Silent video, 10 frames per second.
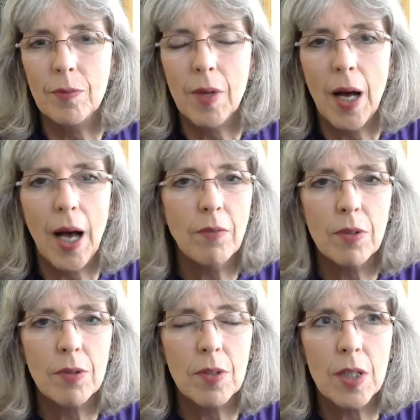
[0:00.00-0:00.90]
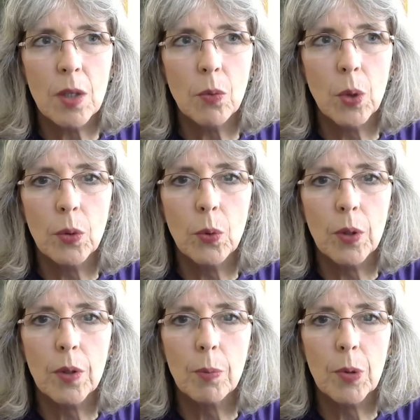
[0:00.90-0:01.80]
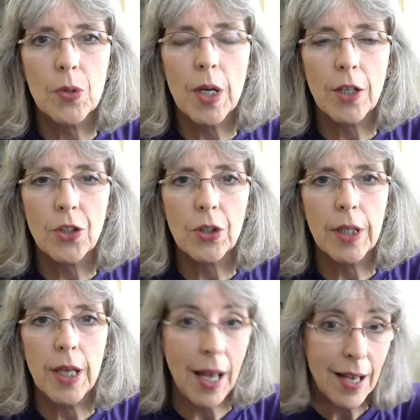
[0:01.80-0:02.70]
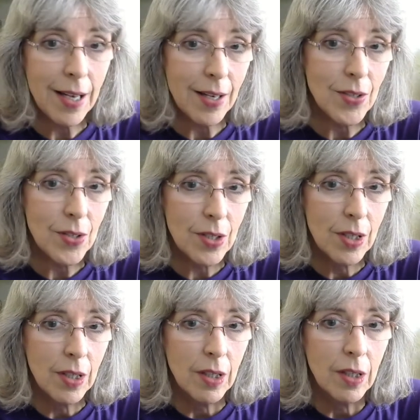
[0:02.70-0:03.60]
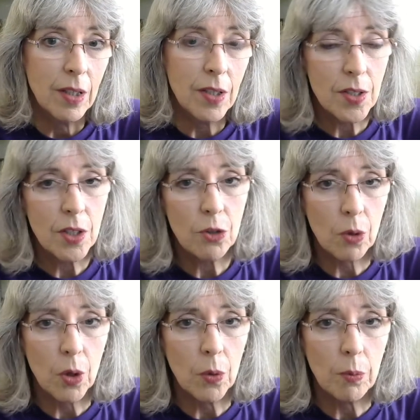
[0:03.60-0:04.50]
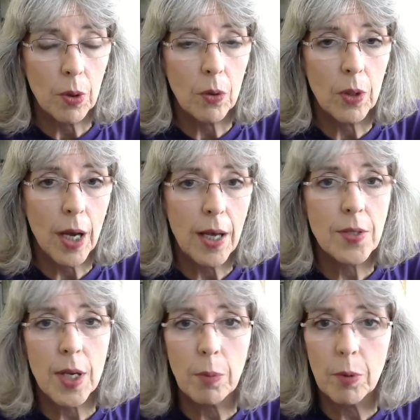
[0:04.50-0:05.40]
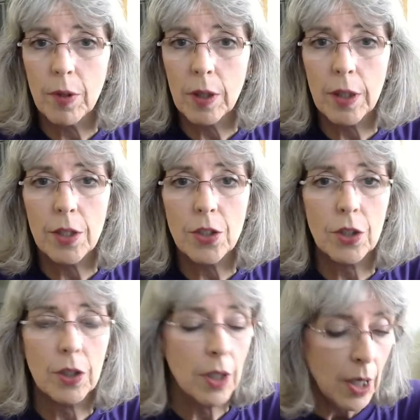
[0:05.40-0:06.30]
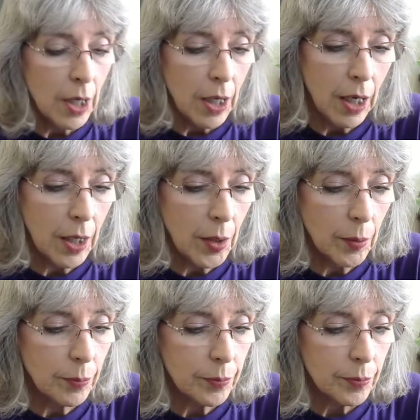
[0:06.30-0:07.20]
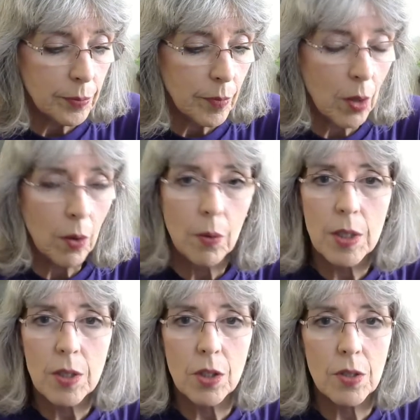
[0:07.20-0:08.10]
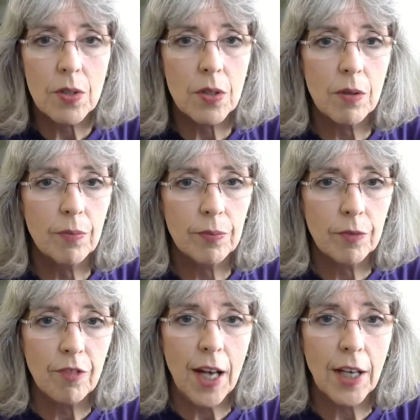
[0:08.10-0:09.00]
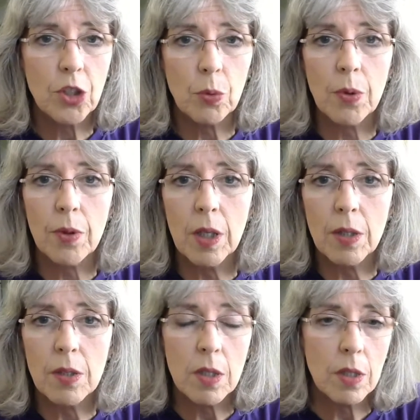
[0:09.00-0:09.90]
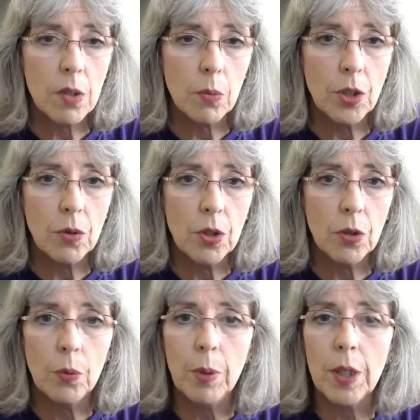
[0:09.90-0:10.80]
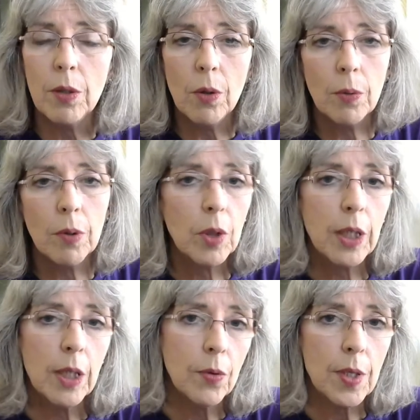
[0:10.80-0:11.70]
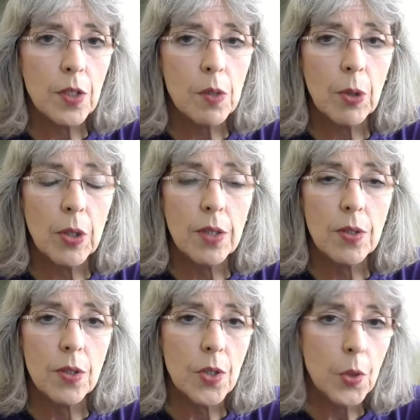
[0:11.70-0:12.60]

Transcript: I haven't seen one where the person actually has the syndrome or has hyperventilation. They're always just factual things. This is what you do, but you don't really hear the experiences.